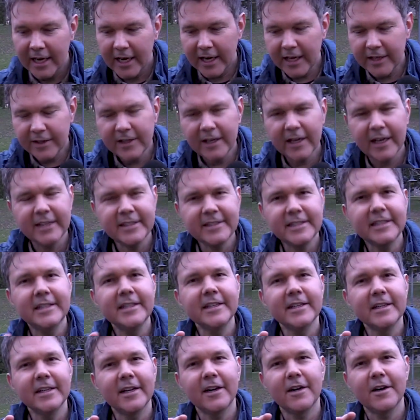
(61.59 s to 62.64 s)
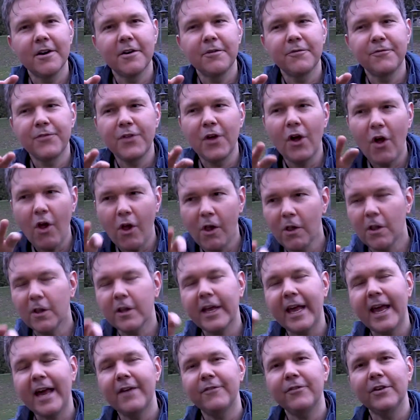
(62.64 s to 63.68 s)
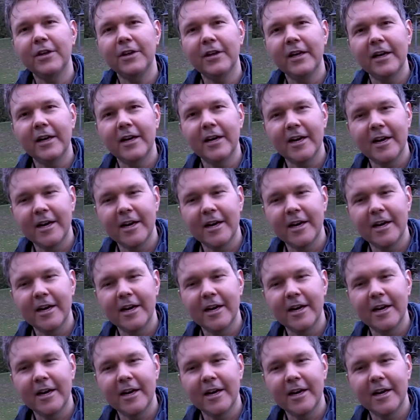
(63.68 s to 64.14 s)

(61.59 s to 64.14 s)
And the idea of the Hulk having